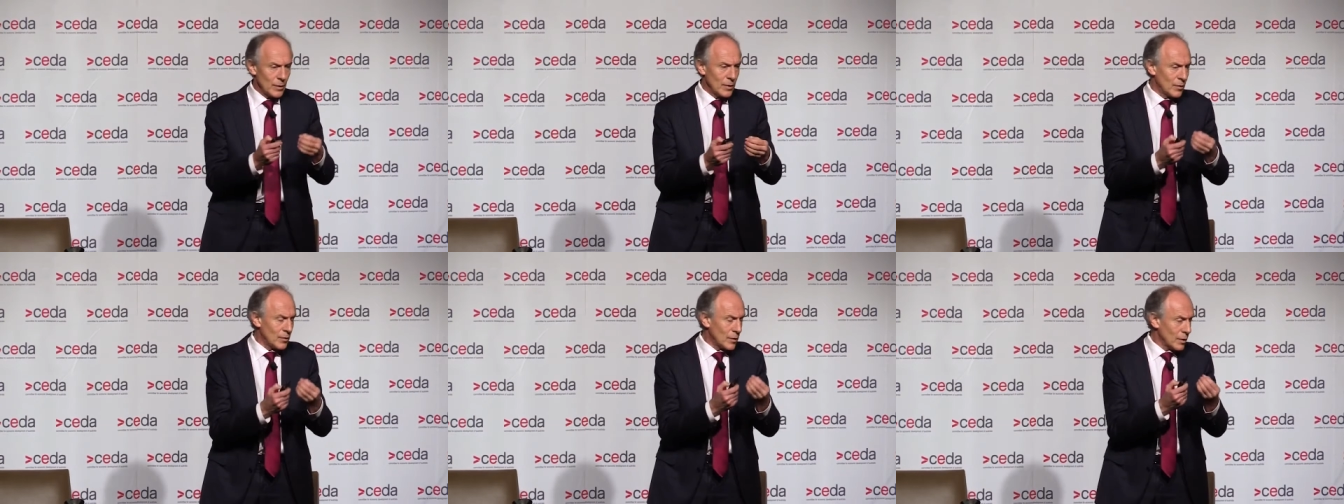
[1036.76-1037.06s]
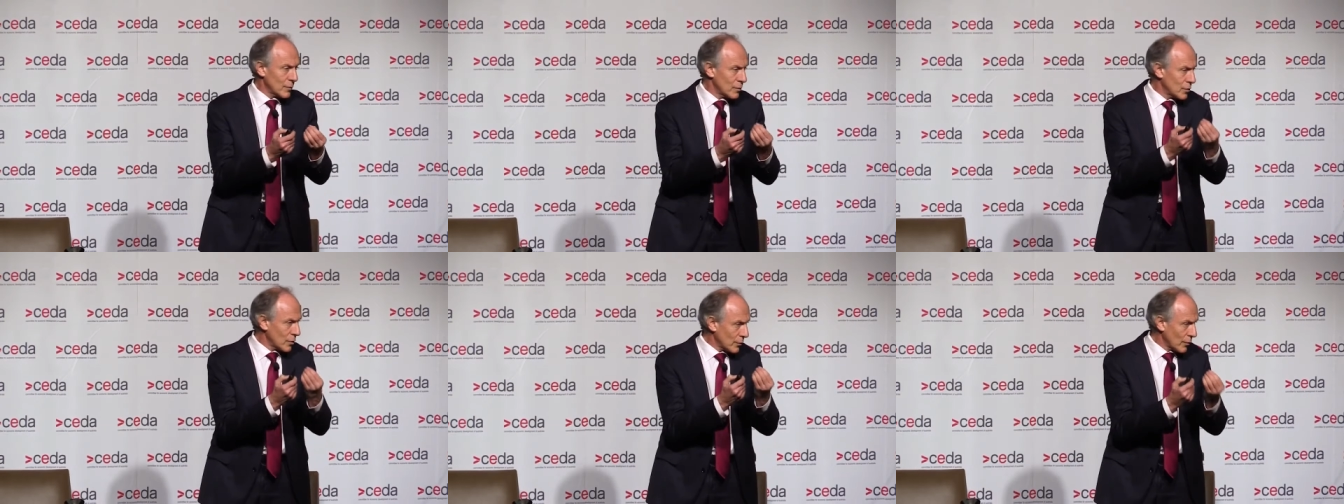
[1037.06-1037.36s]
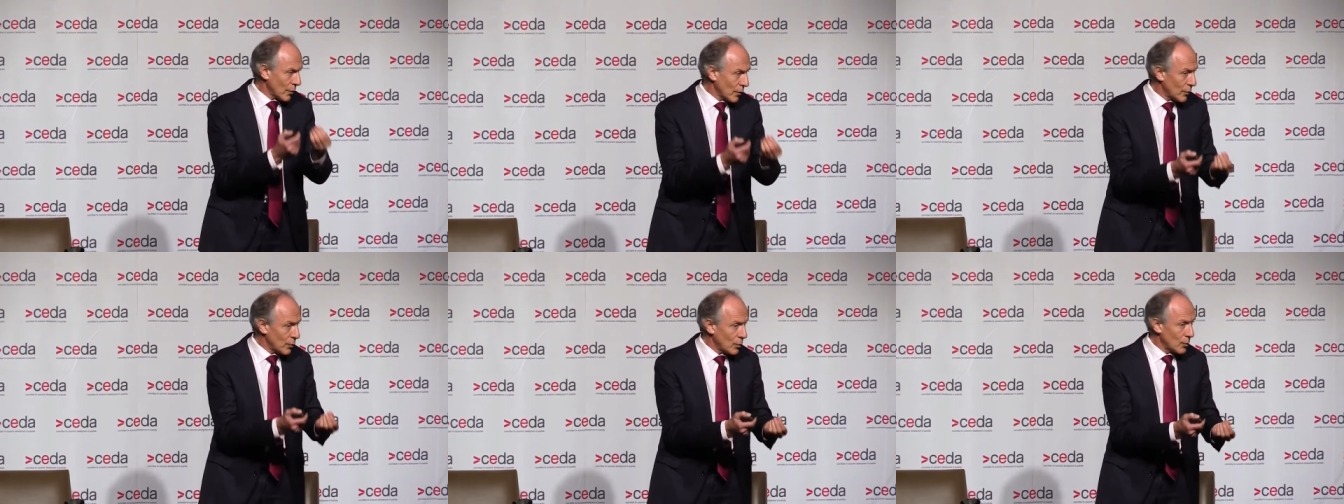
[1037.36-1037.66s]
instead of
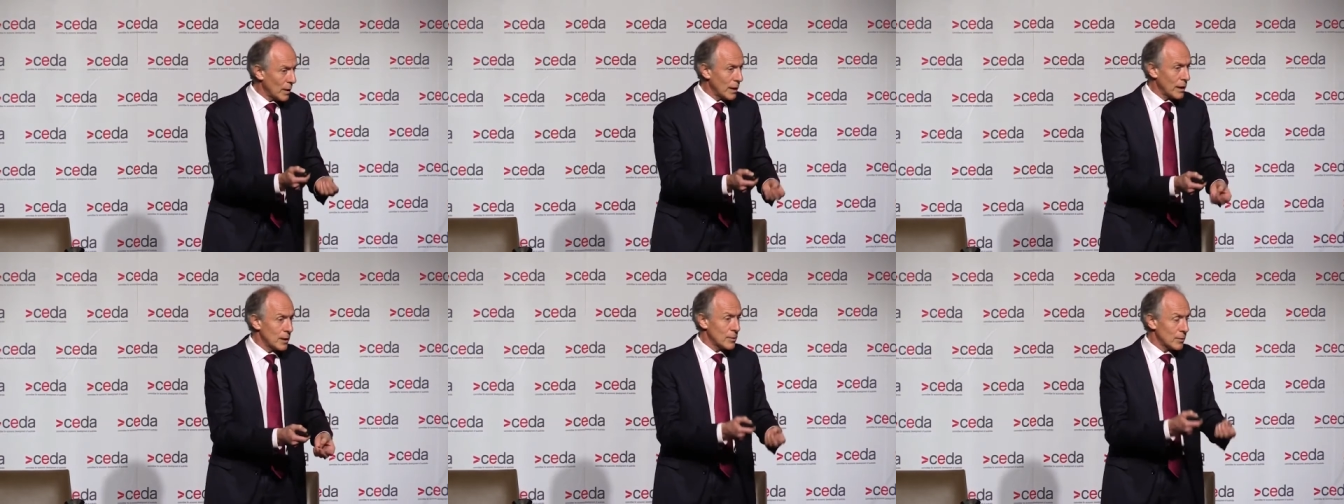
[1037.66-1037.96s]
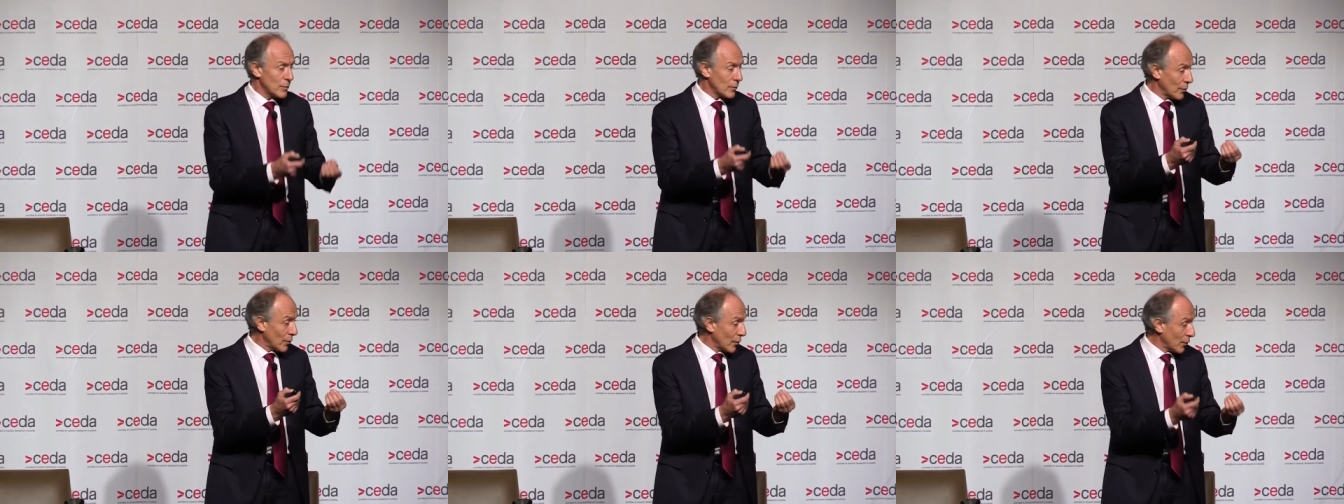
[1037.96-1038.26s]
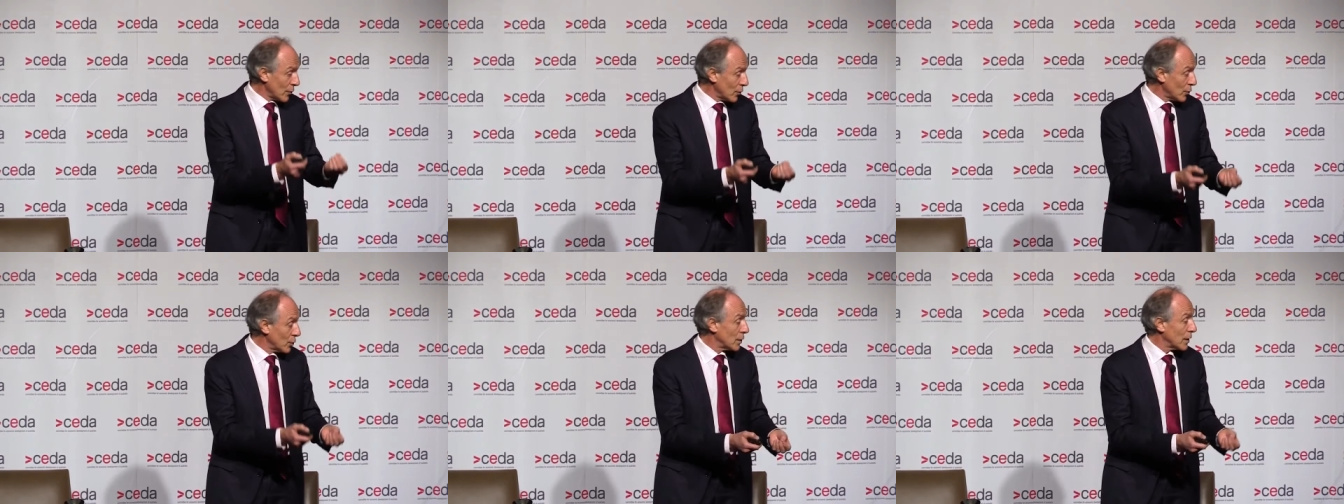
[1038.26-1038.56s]
just for a few hours, for
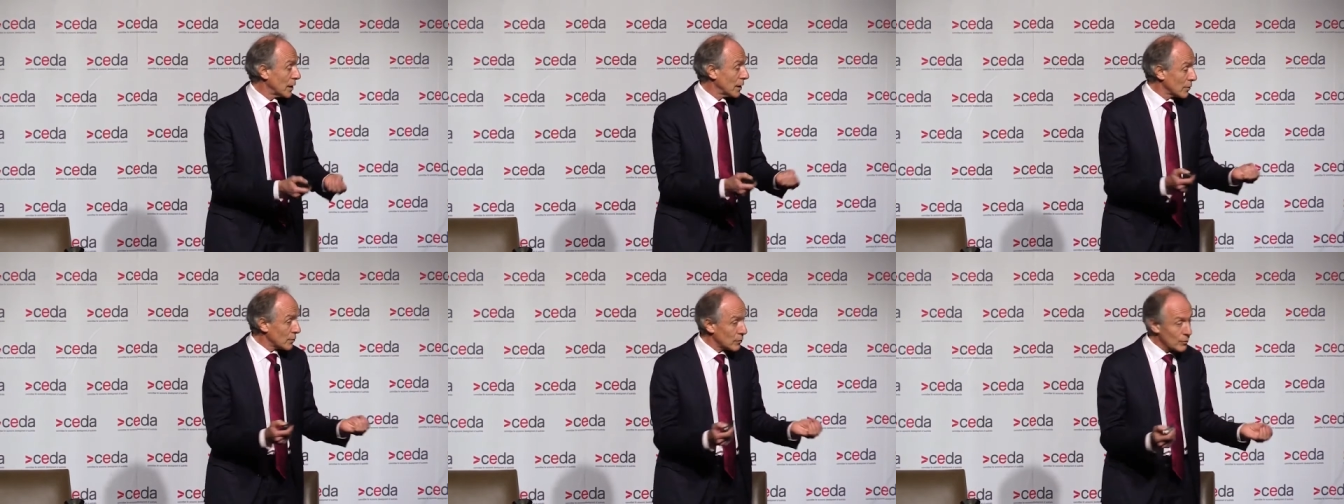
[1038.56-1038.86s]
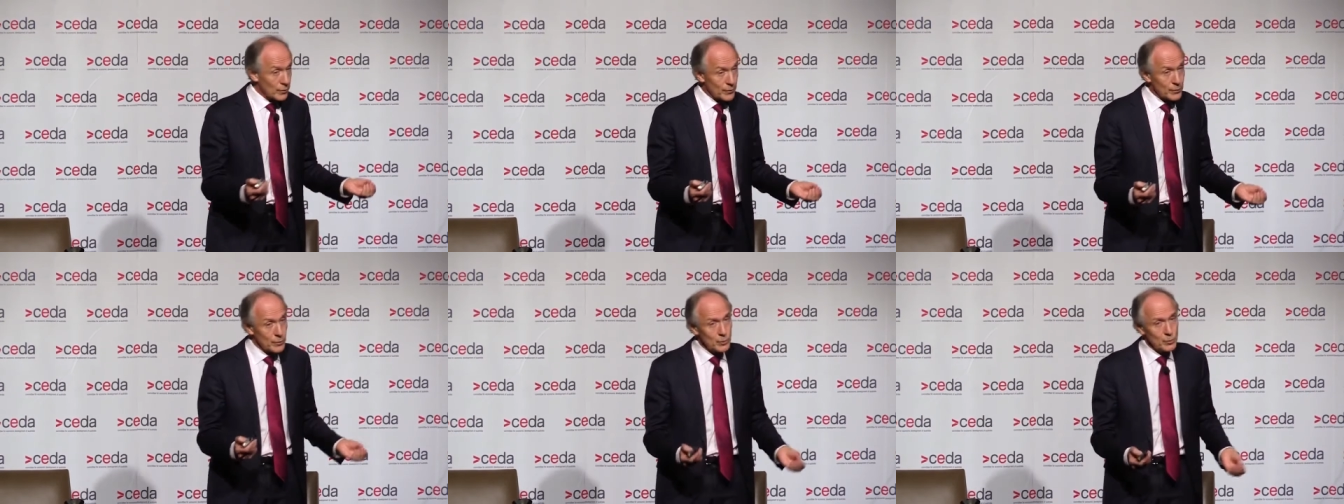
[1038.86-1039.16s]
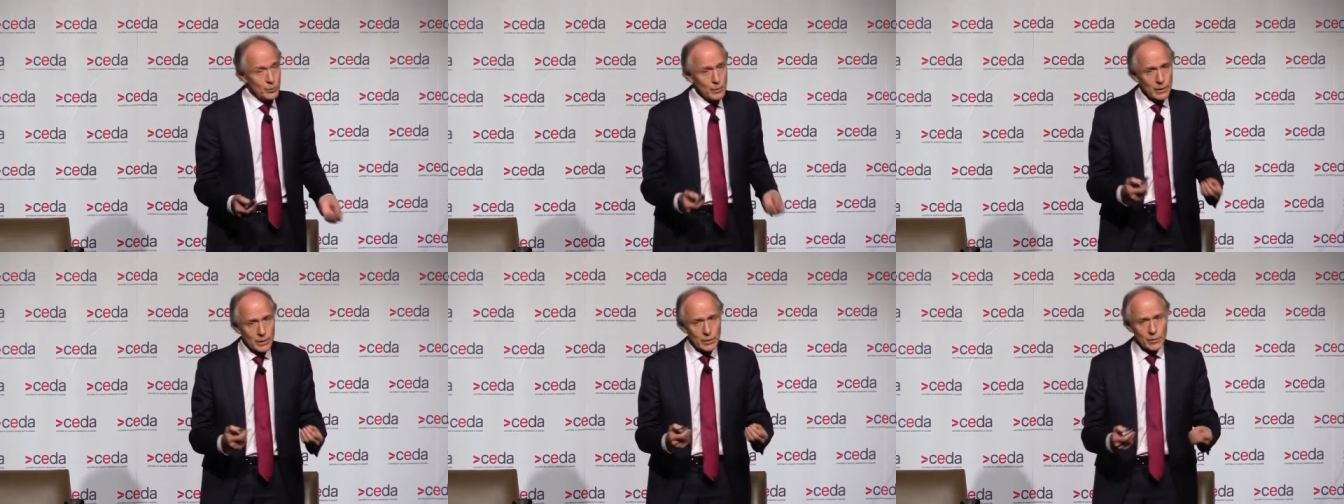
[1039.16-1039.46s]
a few days, or a
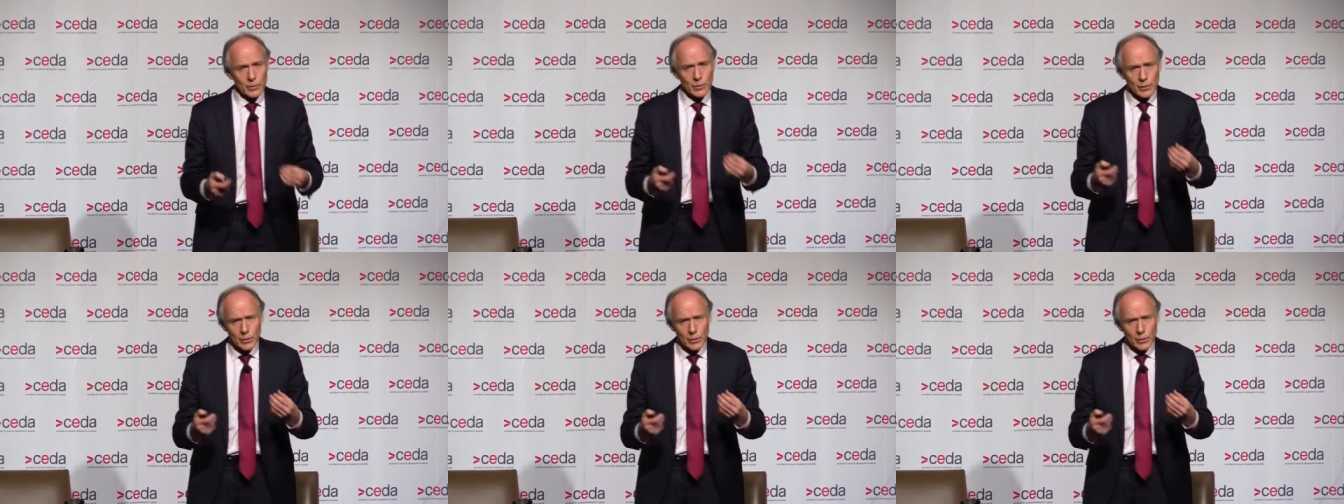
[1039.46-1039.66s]
few weeks.